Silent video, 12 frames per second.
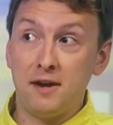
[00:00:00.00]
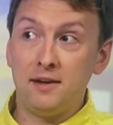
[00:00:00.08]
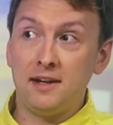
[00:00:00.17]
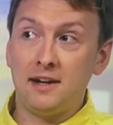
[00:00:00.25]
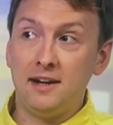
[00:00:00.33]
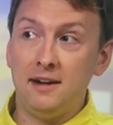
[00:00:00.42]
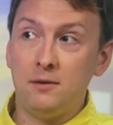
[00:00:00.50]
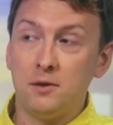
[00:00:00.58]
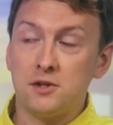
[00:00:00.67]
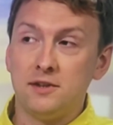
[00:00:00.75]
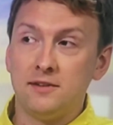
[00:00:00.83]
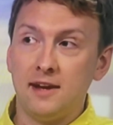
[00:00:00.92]
She was very clear what
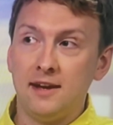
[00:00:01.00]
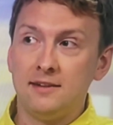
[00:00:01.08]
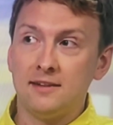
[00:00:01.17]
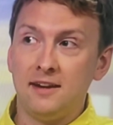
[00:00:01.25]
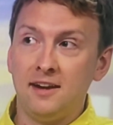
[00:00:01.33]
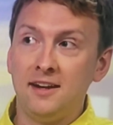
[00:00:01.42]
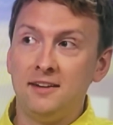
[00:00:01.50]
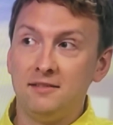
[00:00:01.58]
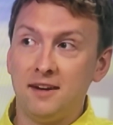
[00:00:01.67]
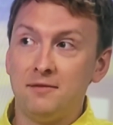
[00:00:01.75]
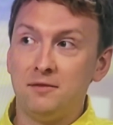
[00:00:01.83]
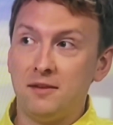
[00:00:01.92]
she said, and I
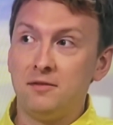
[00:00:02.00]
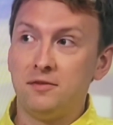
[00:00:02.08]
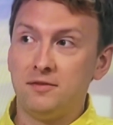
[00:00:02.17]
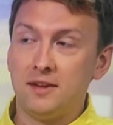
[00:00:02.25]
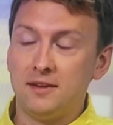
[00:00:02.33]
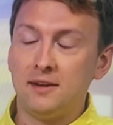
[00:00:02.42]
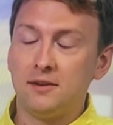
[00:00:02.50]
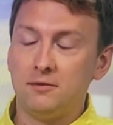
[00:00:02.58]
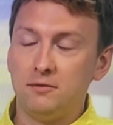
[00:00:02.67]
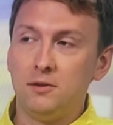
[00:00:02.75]
think...